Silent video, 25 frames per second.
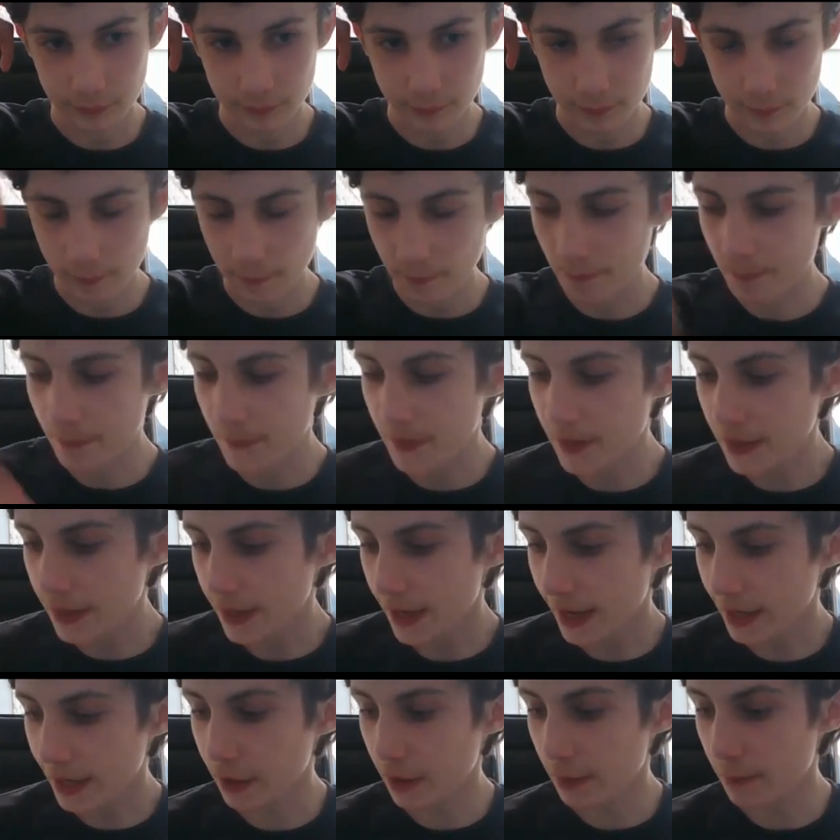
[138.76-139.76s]
Mm-hmm.
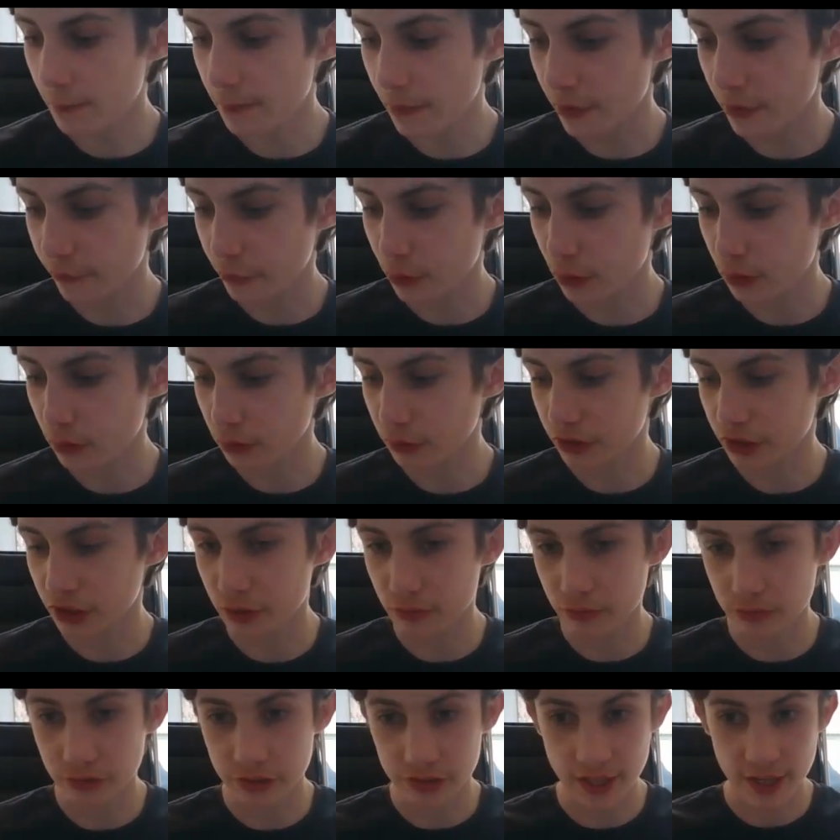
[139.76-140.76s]
And um, of course,
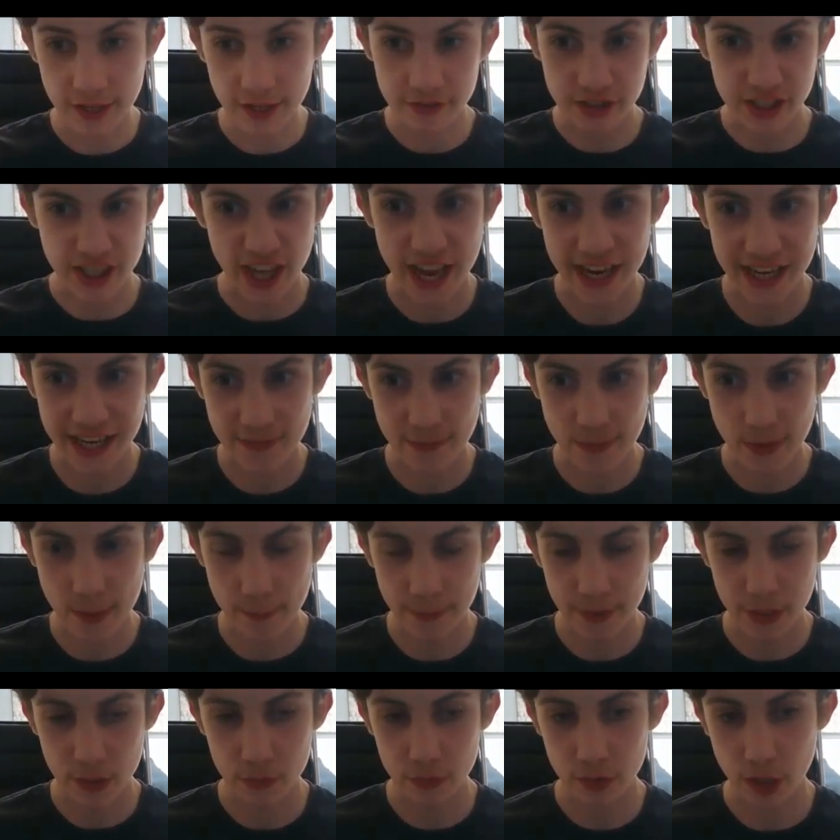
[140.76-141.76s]
you did say in the
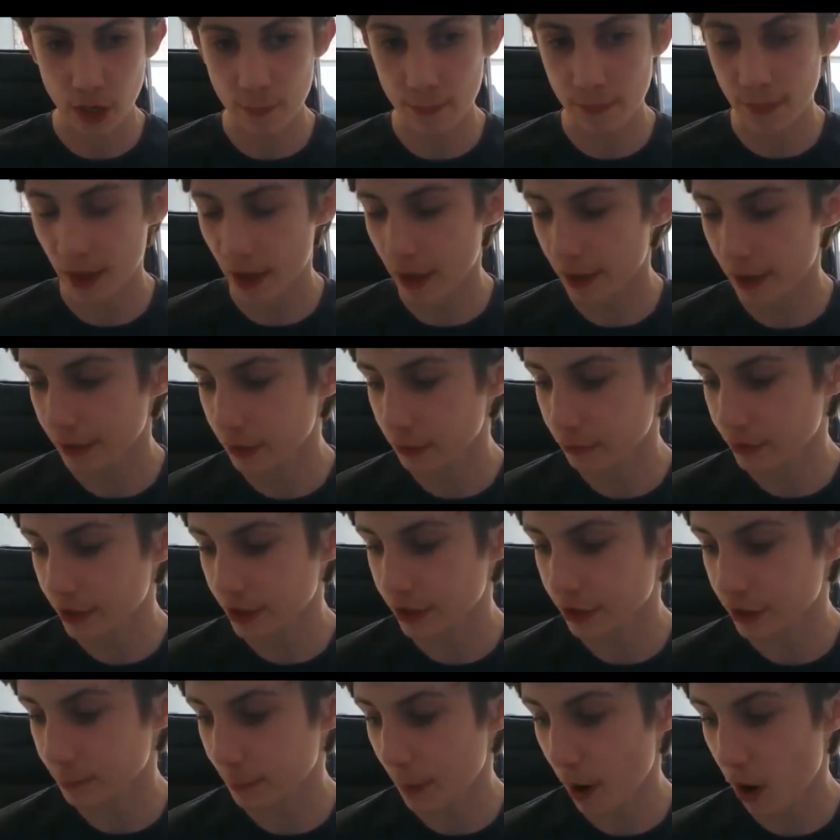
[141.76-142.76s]
build up that you
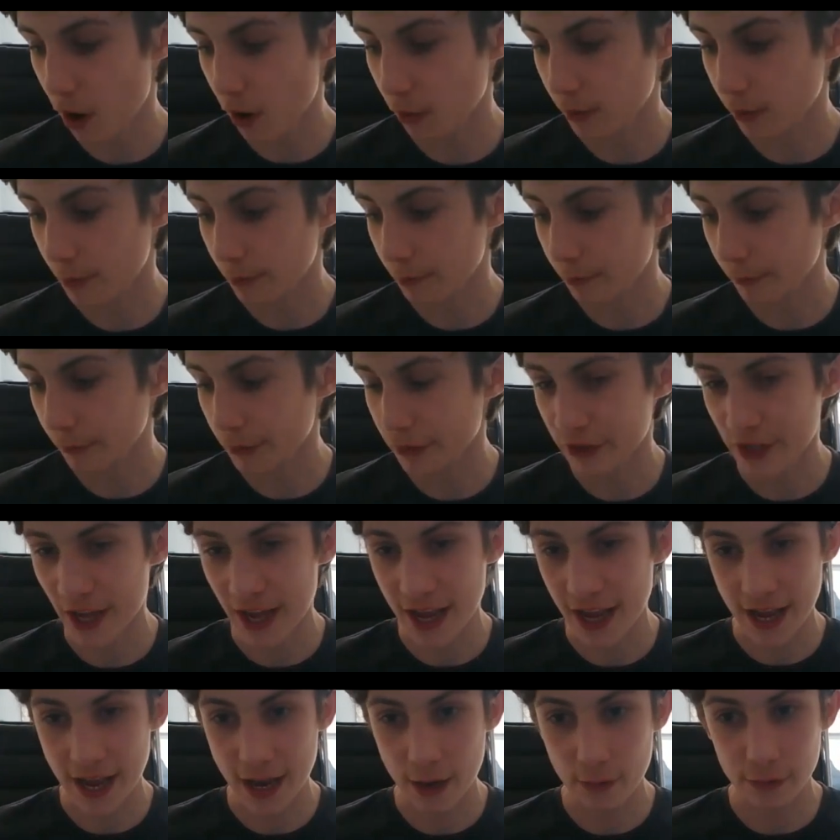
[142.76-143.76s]
did spar him. Was
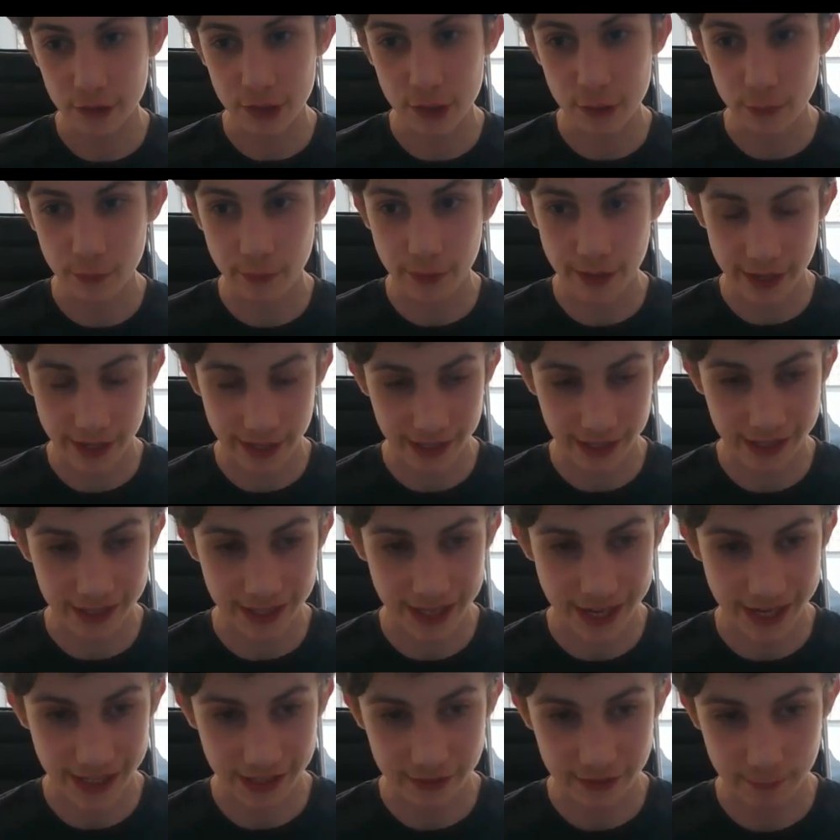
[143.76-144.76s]
that how you were e-
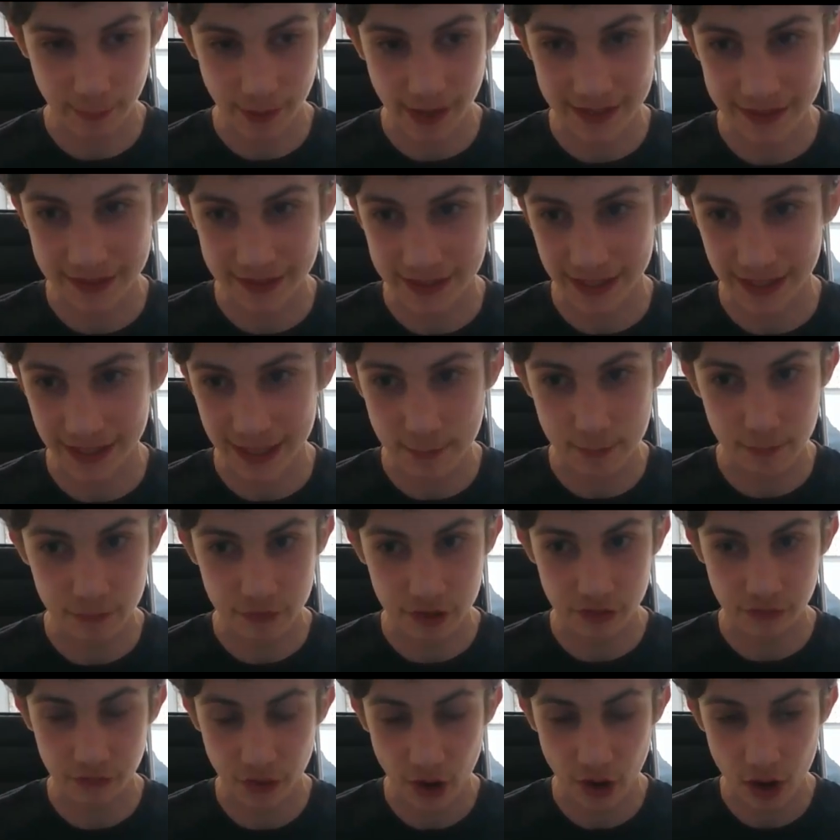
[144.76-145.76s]
expecting him
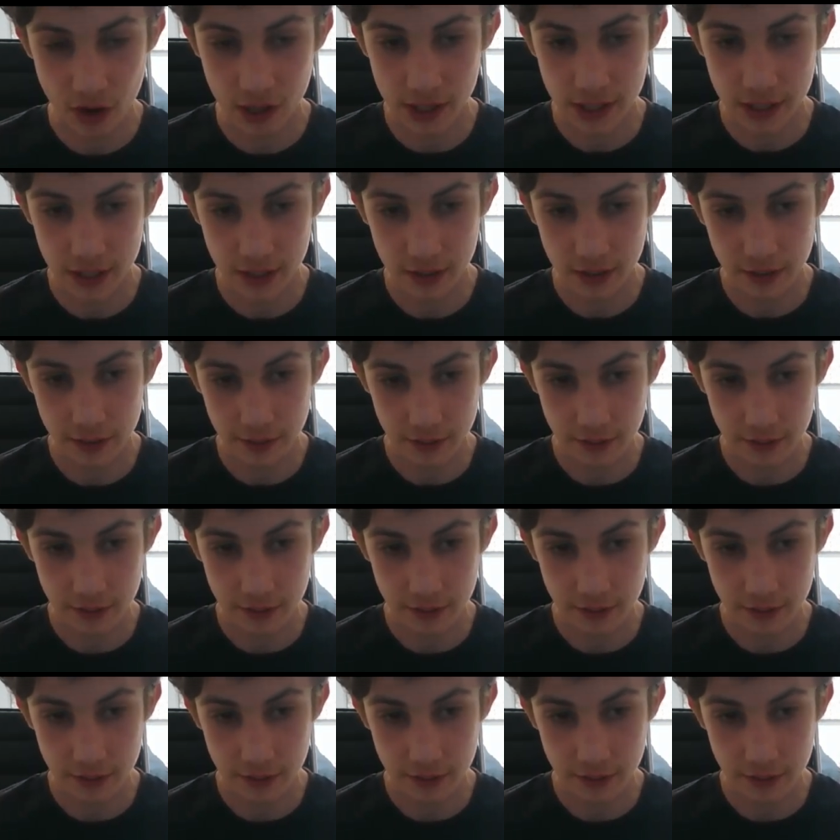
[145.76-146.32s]
to fight?